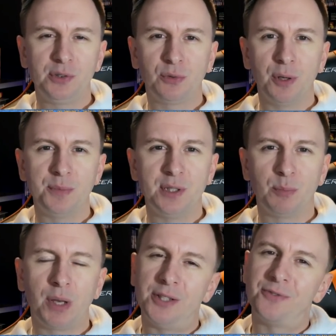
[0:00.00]

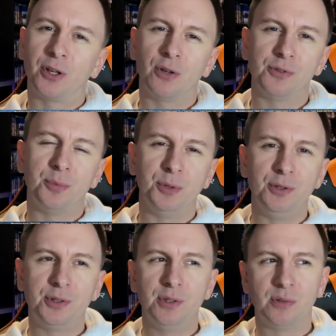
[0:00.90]
scripted pledge for
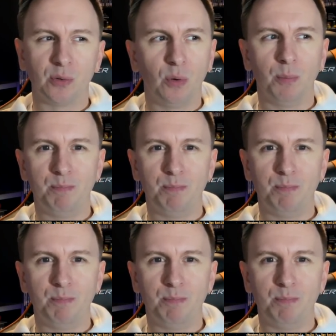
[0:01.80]
contributions or